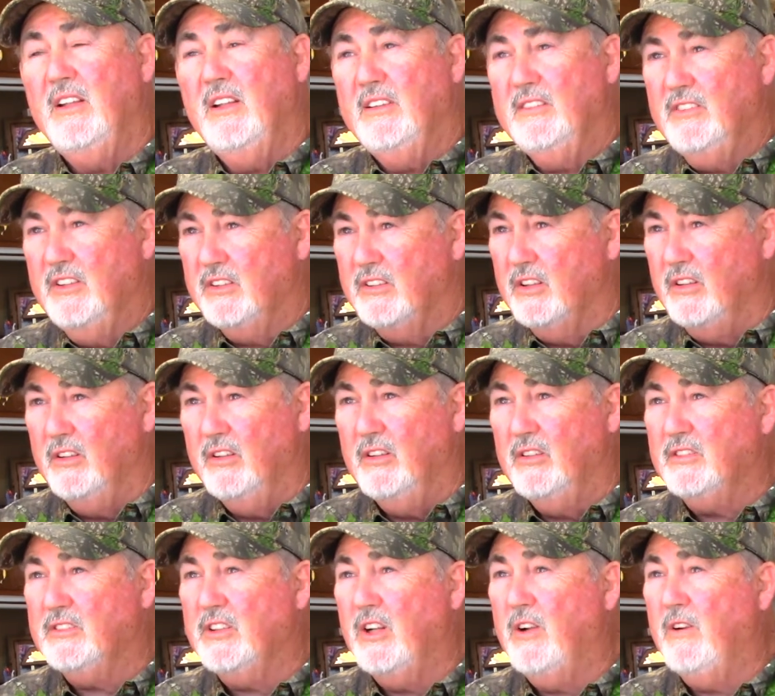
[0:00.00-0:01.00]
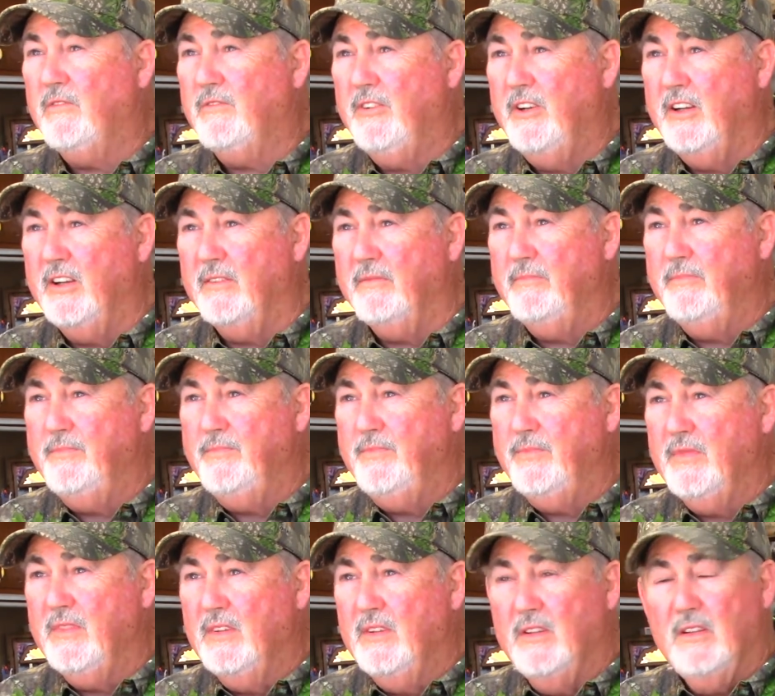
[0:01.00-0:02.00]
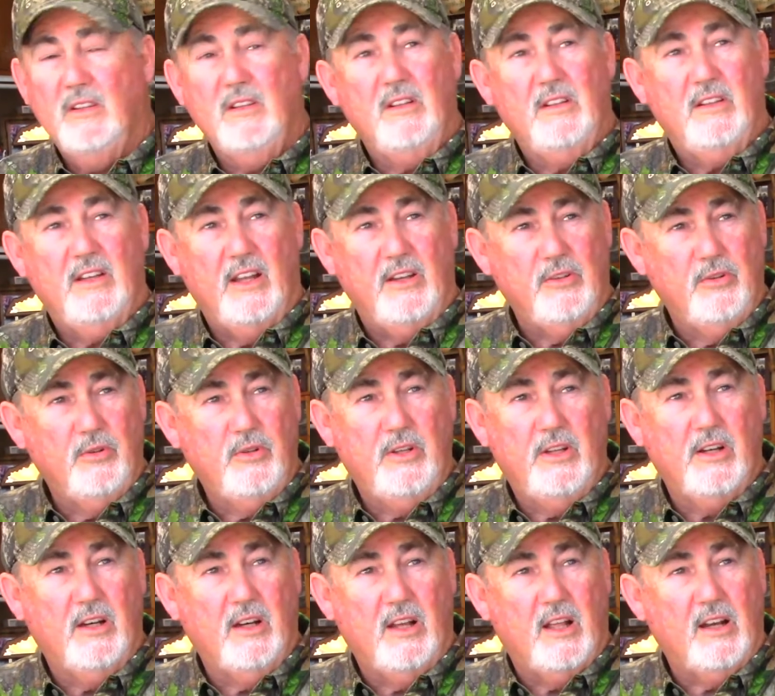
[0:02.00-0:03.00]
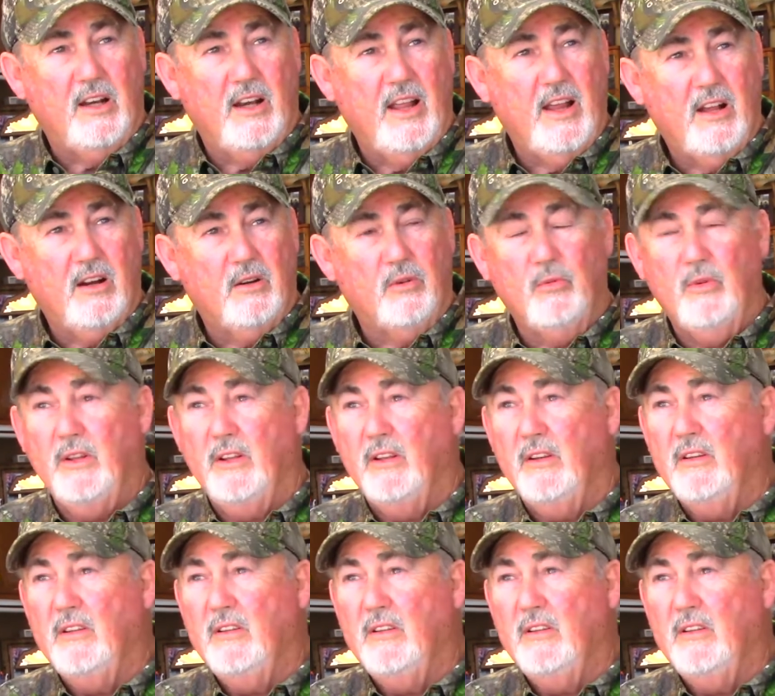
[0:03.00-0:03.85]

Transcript: Just a little soft yip. Now you can get a lot louder with it.